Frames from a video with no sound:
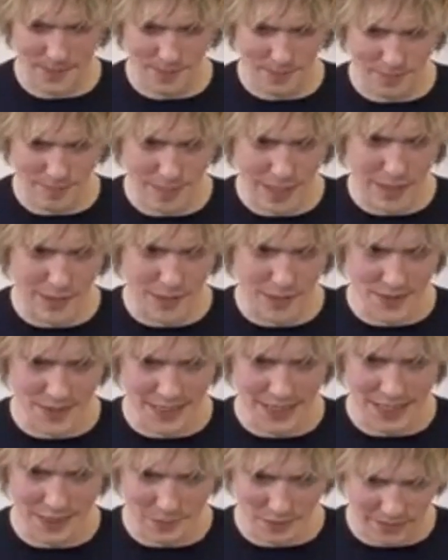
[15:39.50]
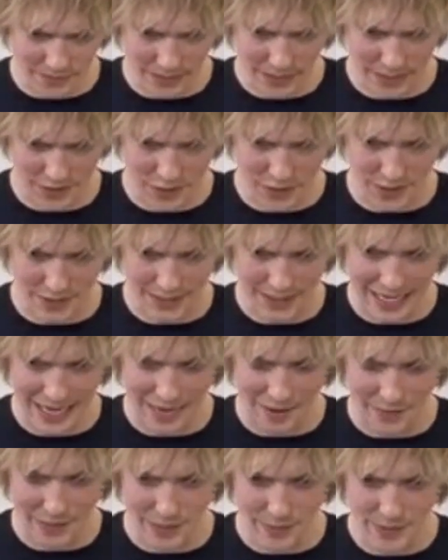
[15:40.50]
mirrors and his reflection and
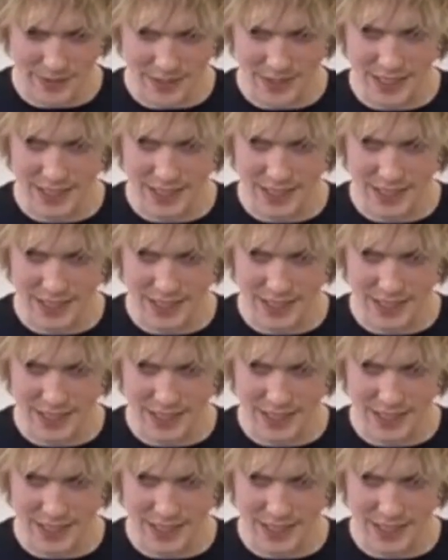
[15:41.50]
how he was seen